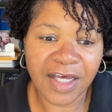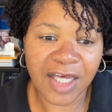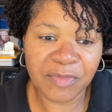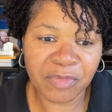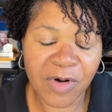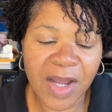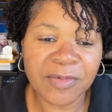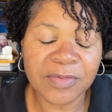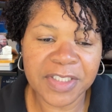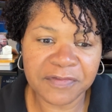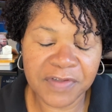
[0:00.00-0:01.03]
I
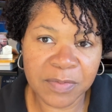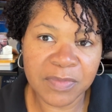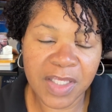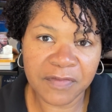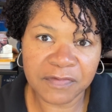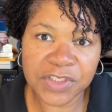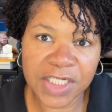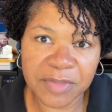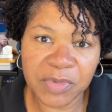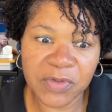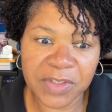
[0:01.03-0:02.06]
probably, if
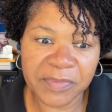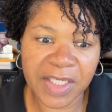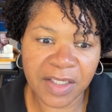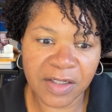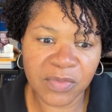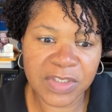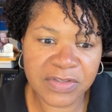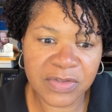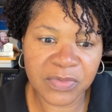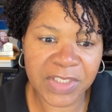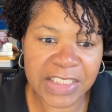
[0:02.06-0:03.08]
shampooing my hair once
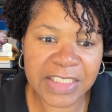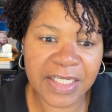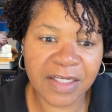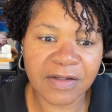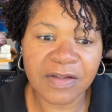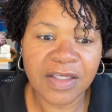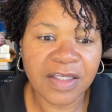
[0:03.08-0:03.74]
a week now,